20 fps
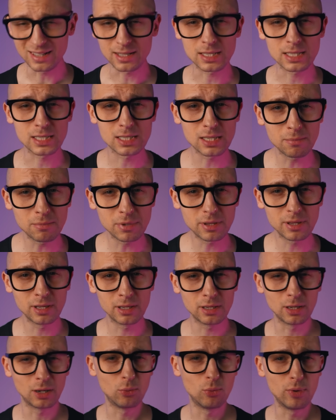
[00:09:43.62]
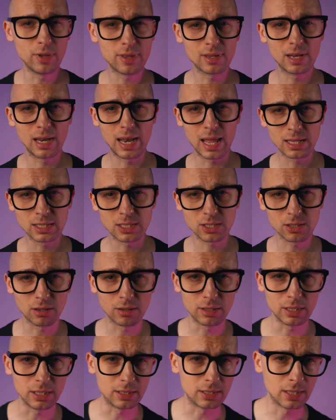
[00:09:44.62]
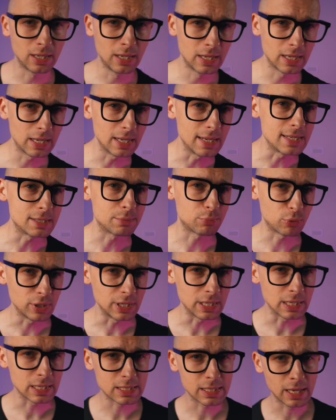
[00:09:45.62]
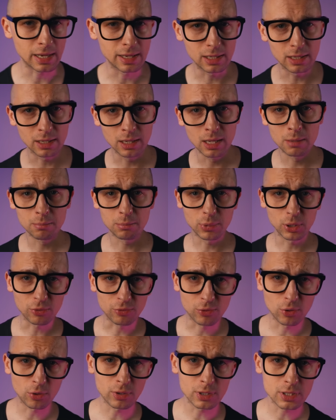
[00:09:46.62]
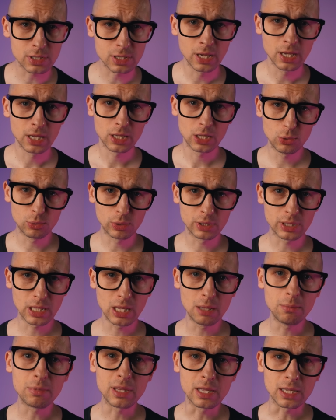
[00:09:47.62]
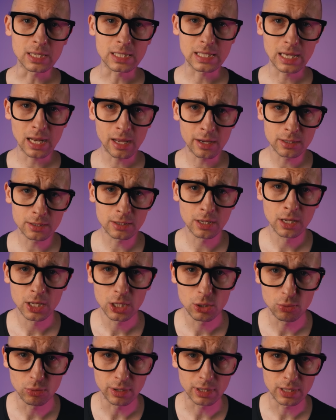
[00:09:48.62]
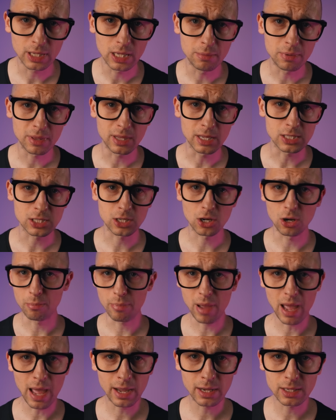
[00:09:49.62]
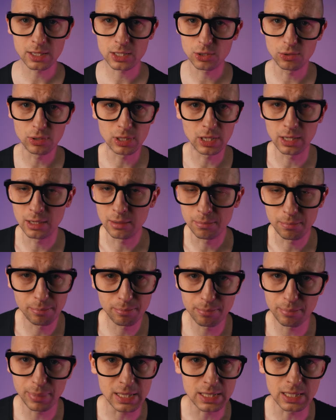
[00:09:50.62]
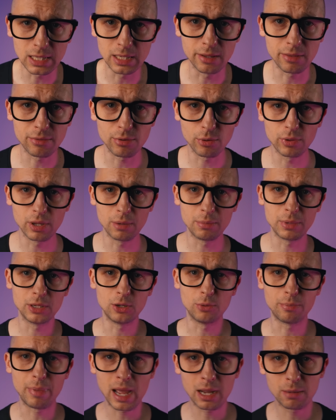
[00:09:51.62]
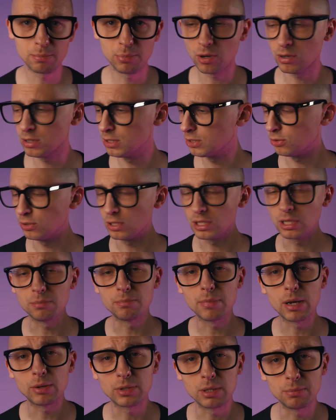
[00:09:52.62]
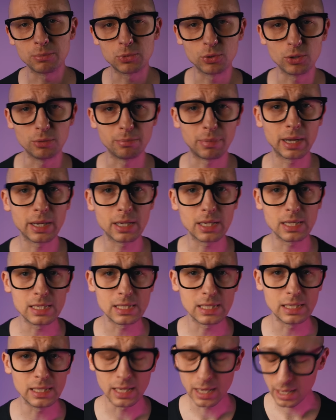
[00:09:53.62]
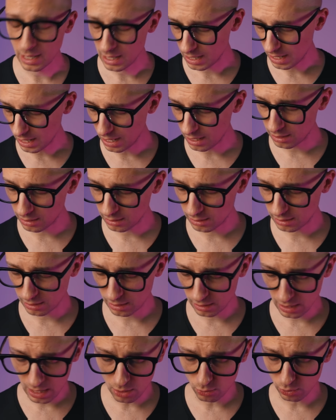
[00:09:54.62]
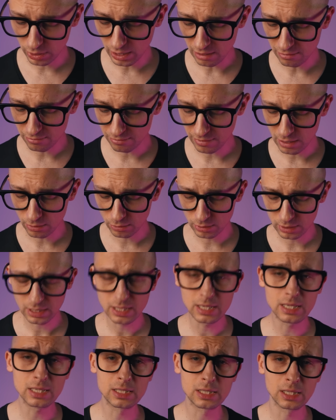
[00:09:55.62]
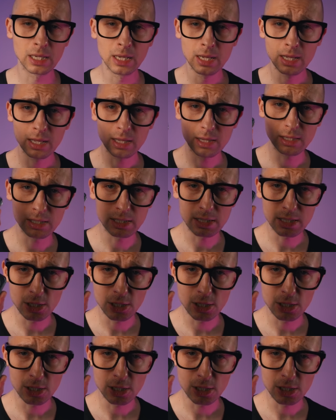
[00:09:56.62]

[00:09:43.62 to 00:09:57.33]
something with a lens on it is pretty exciting. But of course, you want to keep things light, you want to keep things compact so you can basically throw them in your back pocket, or you can mount them to your bike easily. And what I found is this